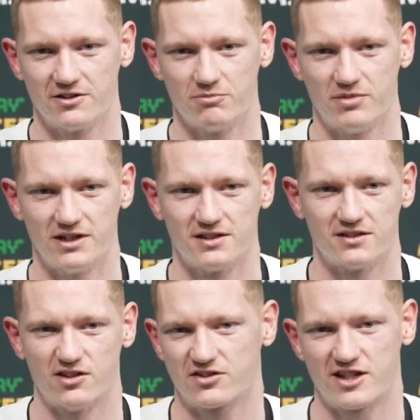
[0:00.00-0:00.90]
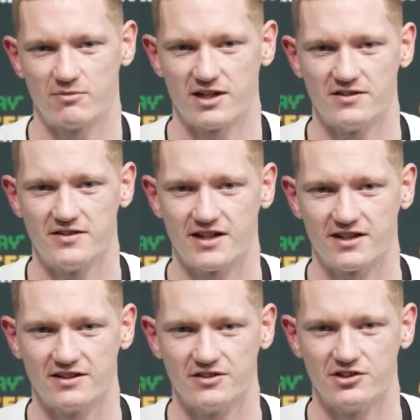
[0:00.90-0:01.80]
on. But I just kept my head
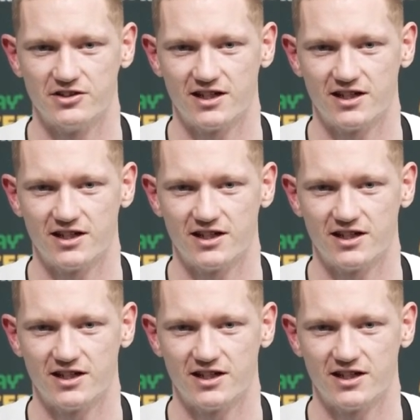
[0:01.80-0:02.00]
down and knew